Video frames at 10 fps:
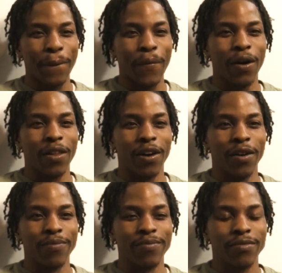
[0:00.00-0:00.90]

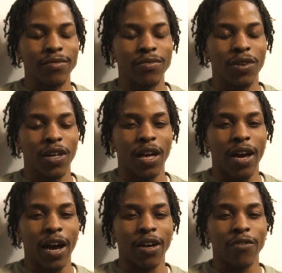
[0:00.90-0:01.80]
Well,
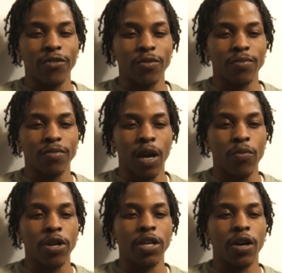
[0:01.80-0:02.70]
I come from. I'm
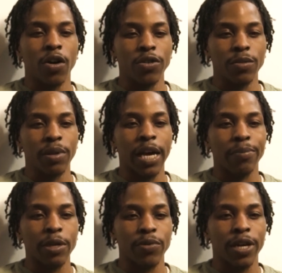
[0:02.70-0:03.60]
one of the only black
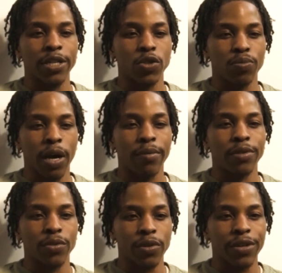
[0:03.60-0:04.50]
people that you
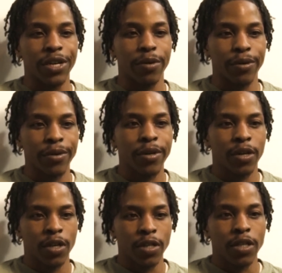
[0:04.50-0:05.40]
probably would hear
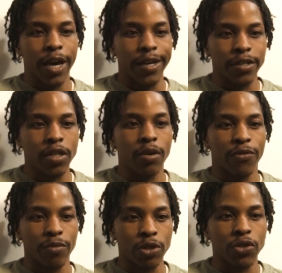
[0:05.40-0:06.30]
that come
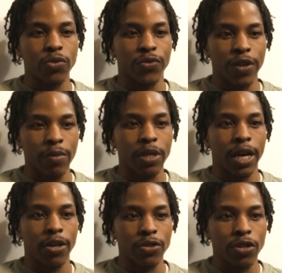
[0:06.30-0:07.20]
from a two-family
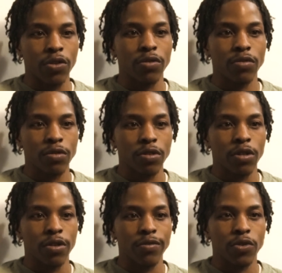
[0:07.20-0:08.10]
household. You
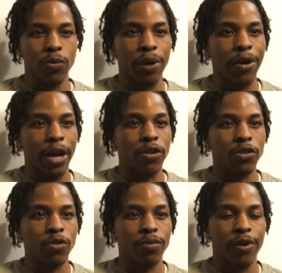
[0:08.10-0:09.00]
know, two-parent
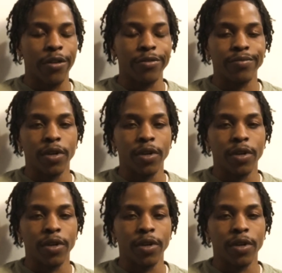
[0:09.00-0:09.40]
household, rather.